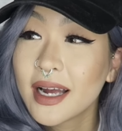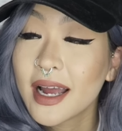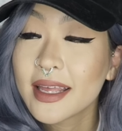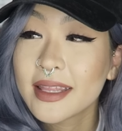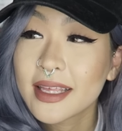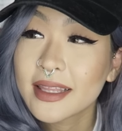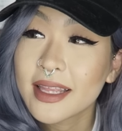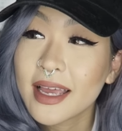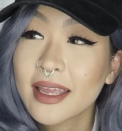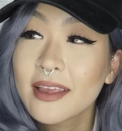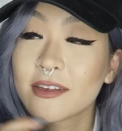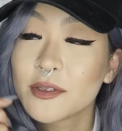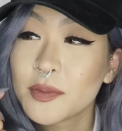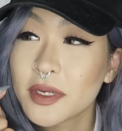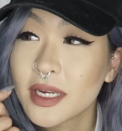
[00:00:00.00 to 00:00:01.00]
I think that
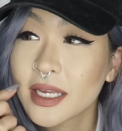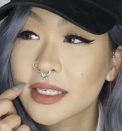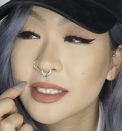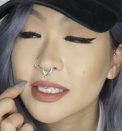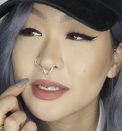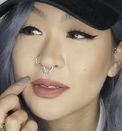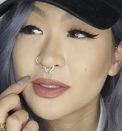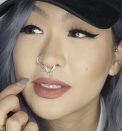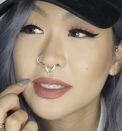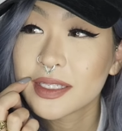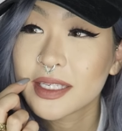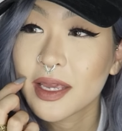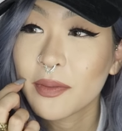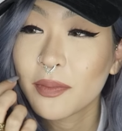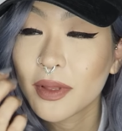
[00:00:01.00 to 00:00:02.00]
gives me an excuse to
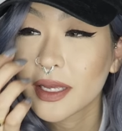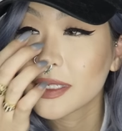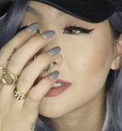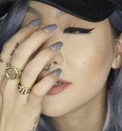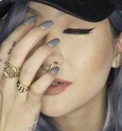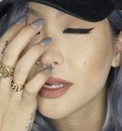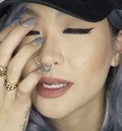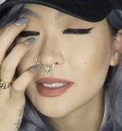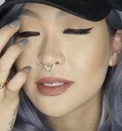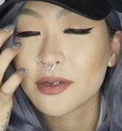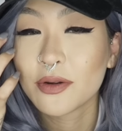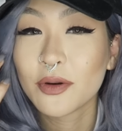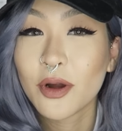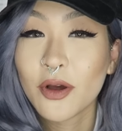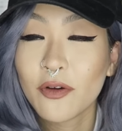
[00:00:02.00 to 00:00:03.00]
skip like 2 days in
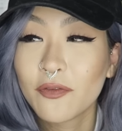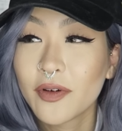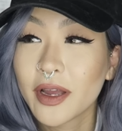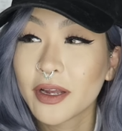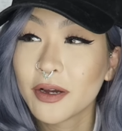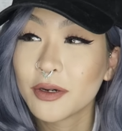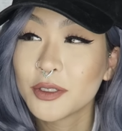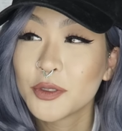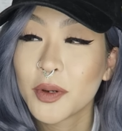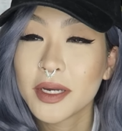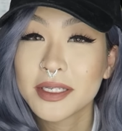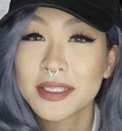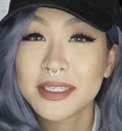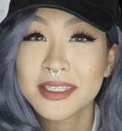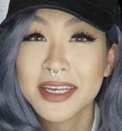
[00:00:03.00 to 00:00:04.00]
a row if I go
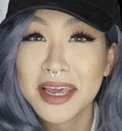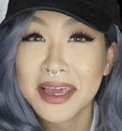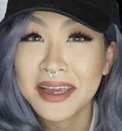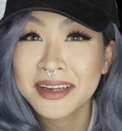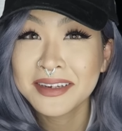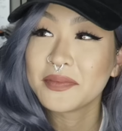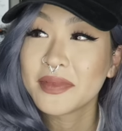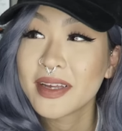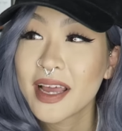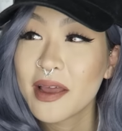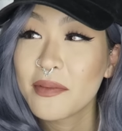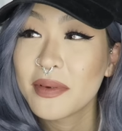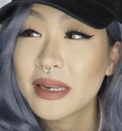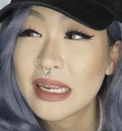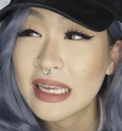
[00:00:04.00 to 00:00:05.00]
twice a day.
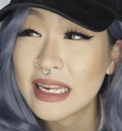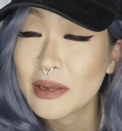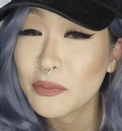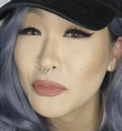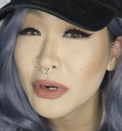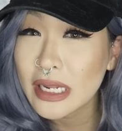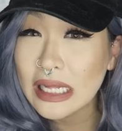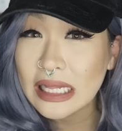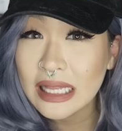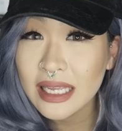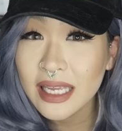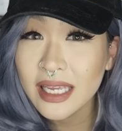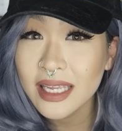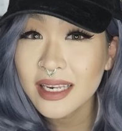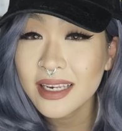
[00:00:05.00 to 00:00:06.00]
I've been eating pretty
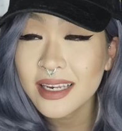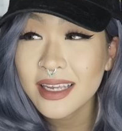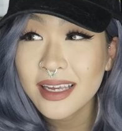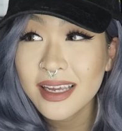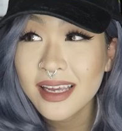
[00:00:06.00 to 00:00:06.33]
clean.